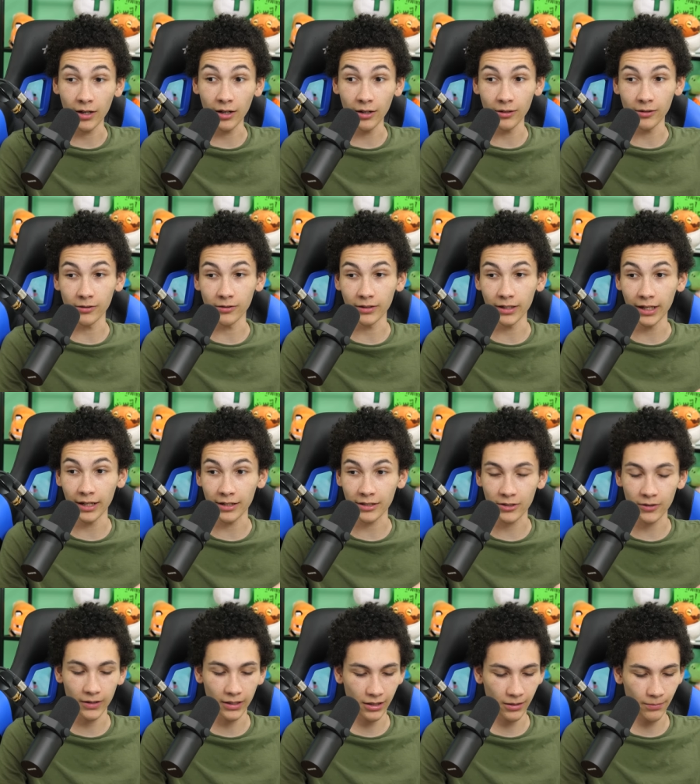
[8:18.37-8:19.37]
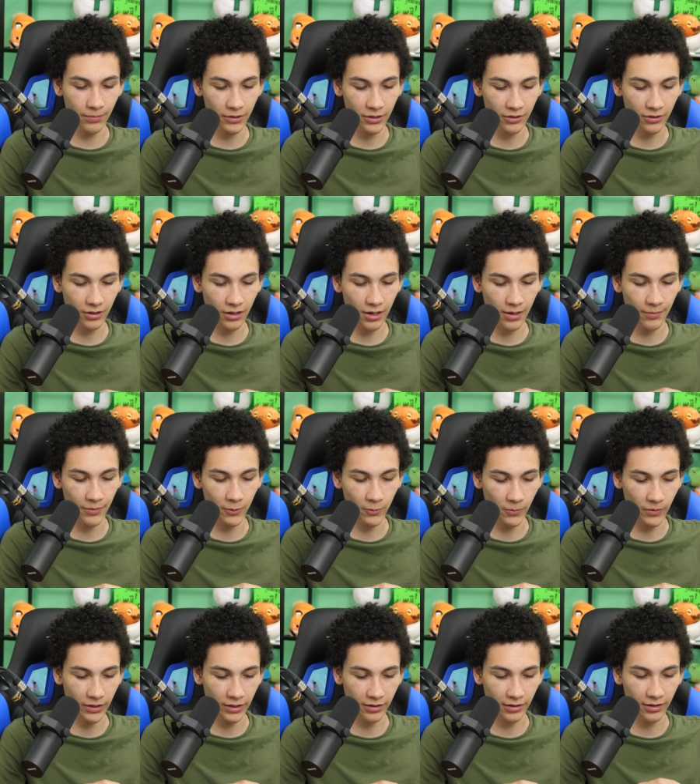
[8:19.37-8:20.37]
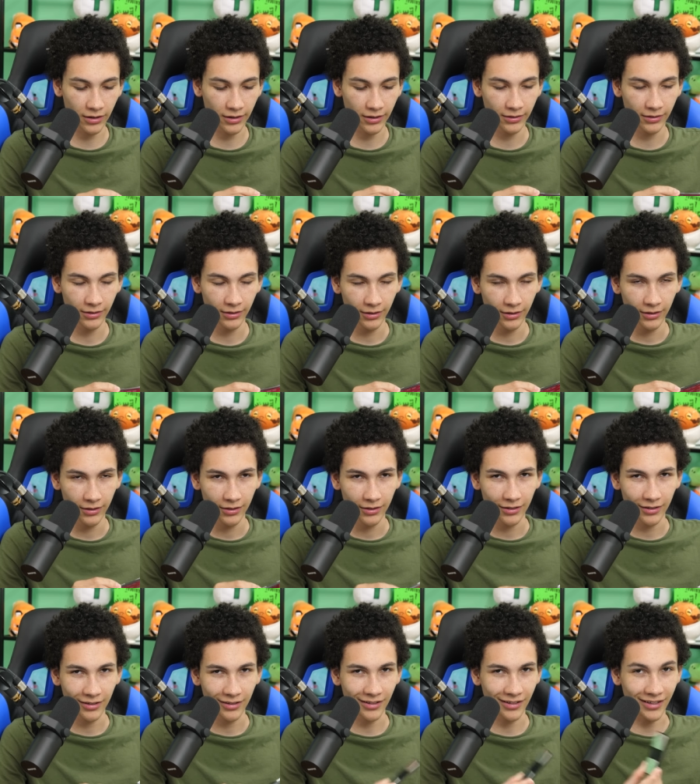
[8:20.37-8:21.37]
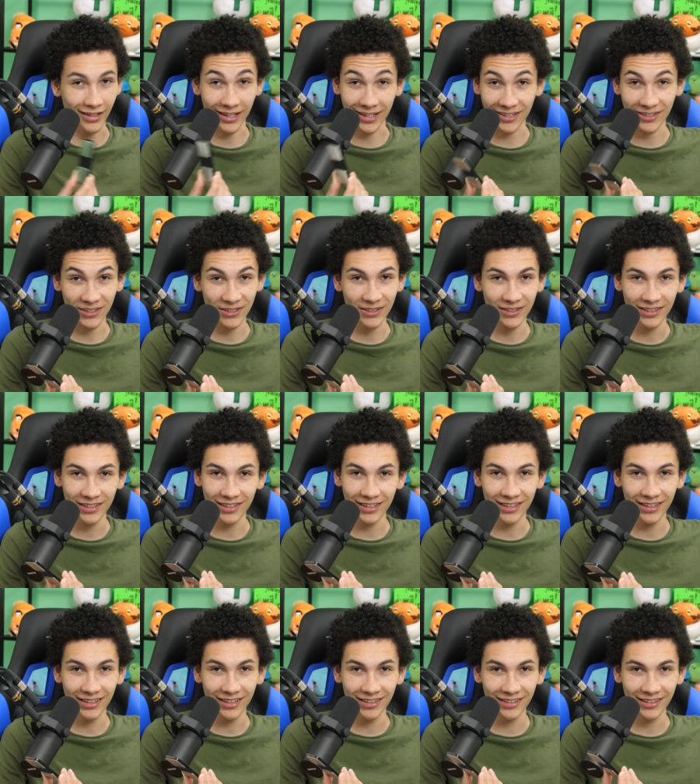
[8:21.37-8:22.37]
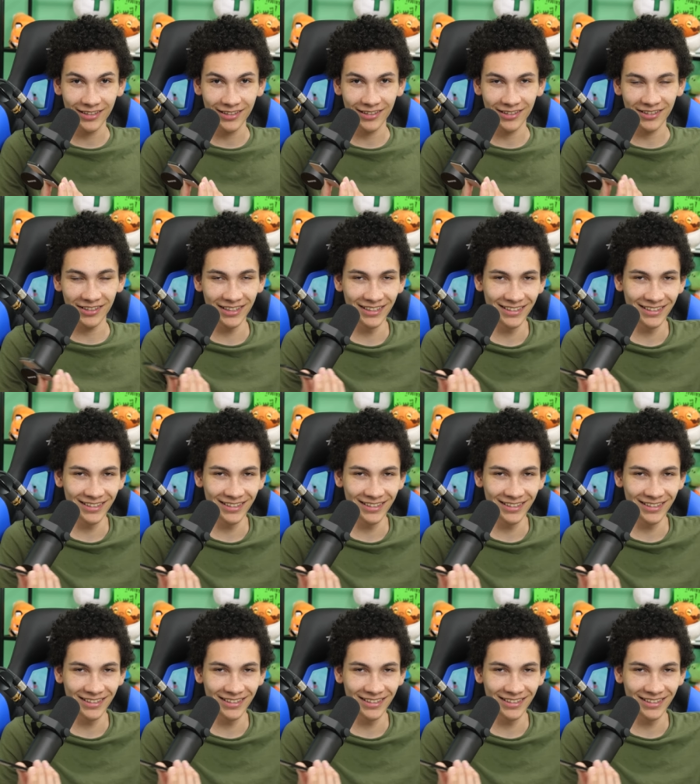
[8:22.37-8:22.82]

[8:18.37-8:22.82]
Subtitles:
Oh, yeah, so I got prescribed with exercise.